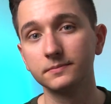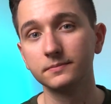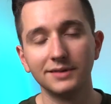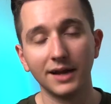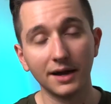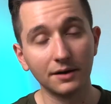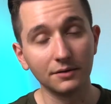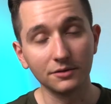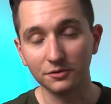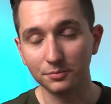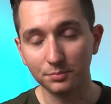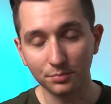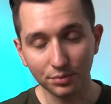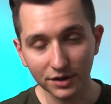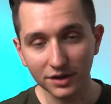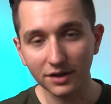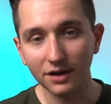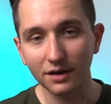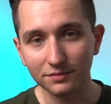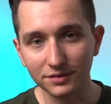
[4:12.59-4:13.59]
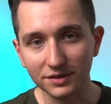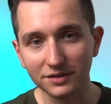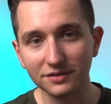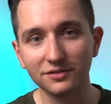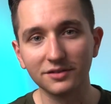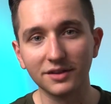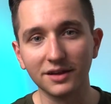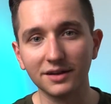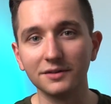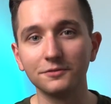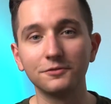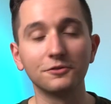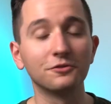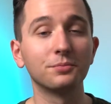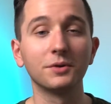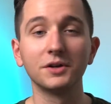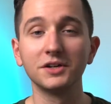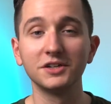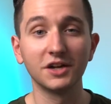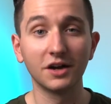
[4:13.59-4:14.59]
Now, it's pretty obvious that if you're
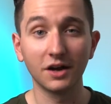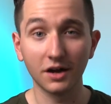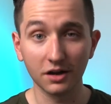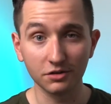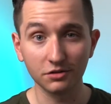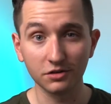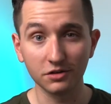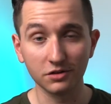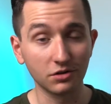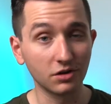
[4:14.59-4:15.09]
spending $100